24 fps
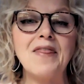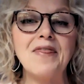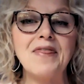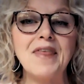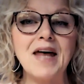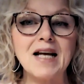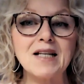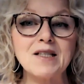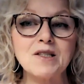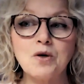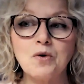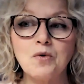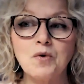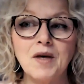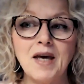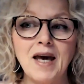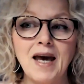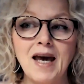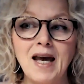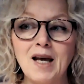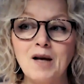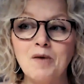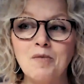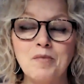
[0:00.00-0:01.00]
that's
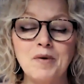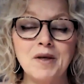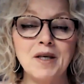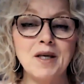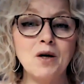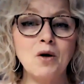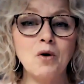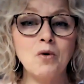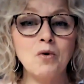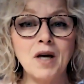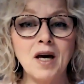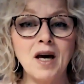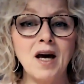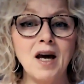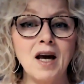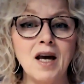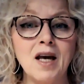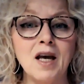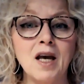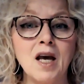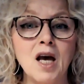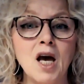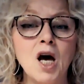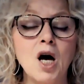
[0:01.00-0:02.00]
okay. Be
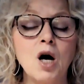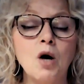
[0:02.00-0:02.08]
okay.